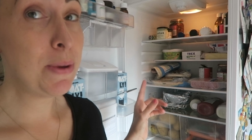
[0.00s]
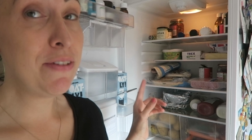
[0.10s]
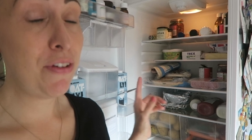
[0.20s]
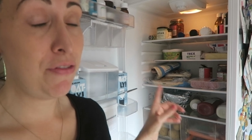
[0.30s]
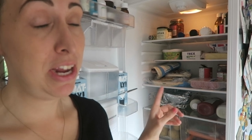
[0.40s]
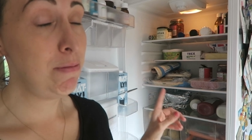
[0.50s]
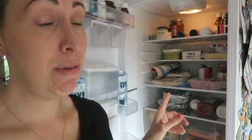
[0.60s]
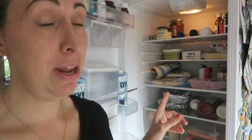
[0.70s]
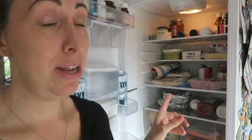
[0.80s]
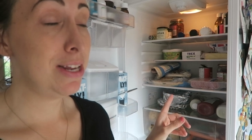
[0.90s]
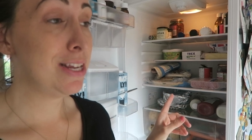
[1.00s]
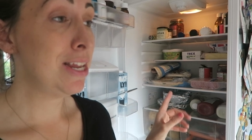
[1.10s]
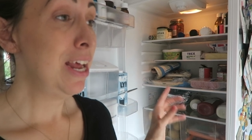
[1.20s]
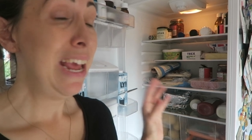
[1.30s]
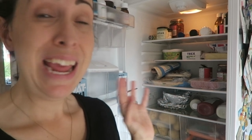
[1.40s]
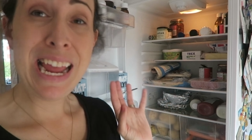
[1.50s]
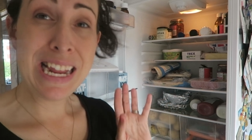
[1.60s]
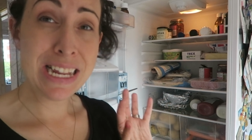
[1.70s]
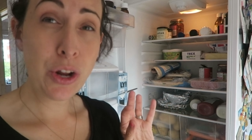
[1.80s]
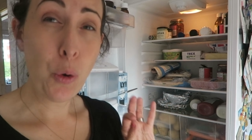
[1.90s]
took me 15 minutes. It
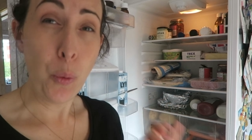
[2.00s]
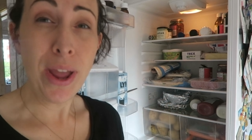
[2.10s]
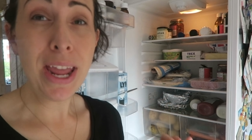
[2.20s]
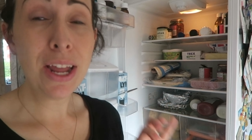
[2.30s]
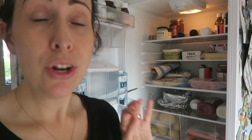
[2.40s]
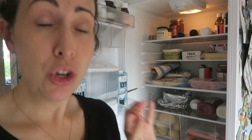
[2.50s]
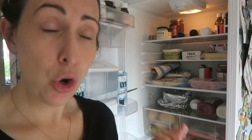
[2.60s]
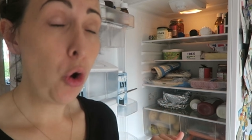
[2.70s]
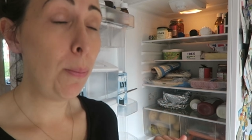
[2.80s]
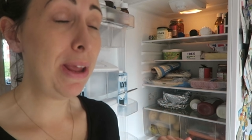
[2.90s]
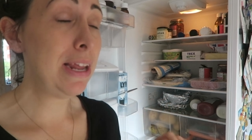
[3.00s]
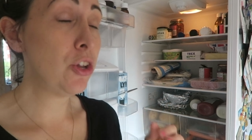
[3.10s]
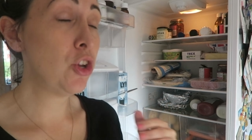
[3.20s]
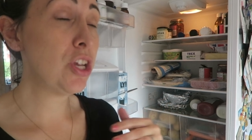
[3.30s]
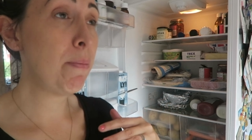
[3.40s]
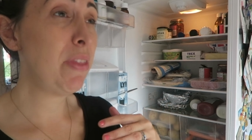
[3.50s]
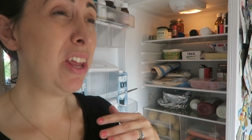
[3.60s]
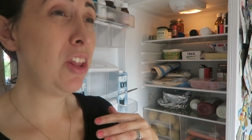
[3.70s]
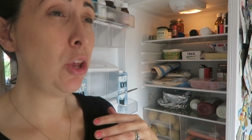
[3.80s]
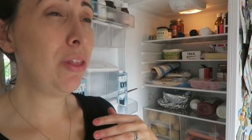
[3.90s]
is quick job. It's just
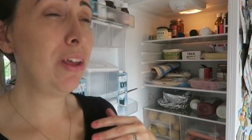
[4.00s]
something that you